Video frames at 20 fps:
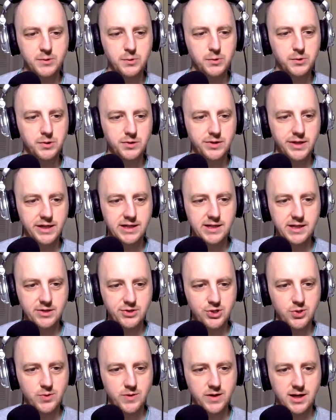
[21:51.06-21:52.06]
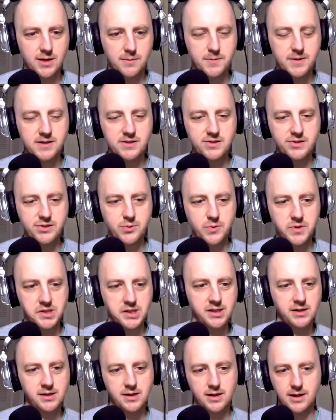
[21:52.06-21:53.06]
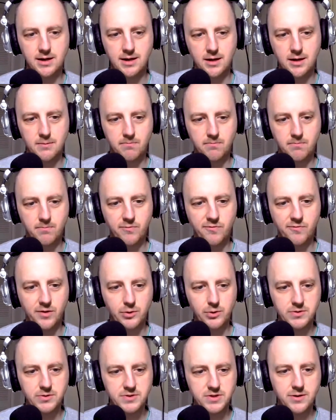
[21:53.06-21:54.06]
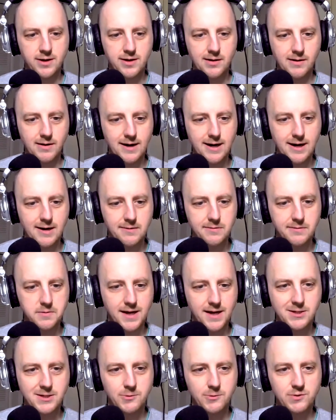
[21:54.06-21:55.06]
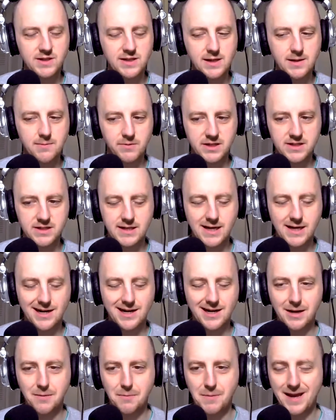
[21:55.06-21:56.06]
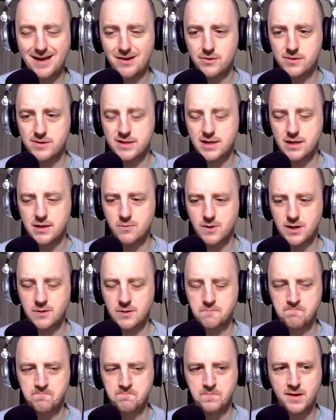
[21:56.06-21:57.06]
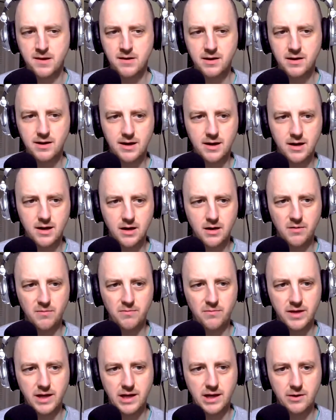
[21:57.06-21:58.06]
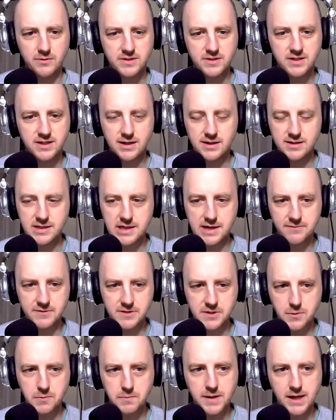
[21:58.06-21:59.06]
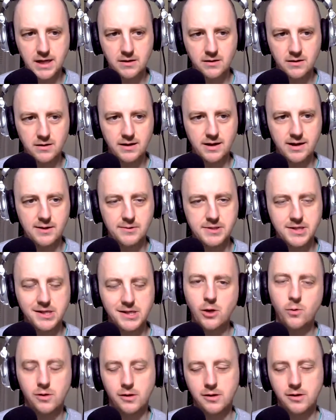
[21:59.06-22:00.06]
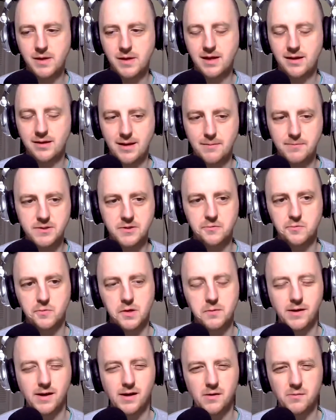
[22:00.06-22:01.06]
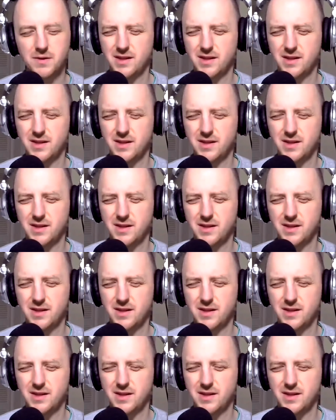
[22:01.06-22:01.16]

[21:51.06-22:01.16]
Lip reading: is cool. Like he's showing up, he's doing photos and autographs, but I don't see him listed on any panels anywhere. Like I don't see he doesn't have his own panel, and I was like, oh well, he'd be on the episode one panel,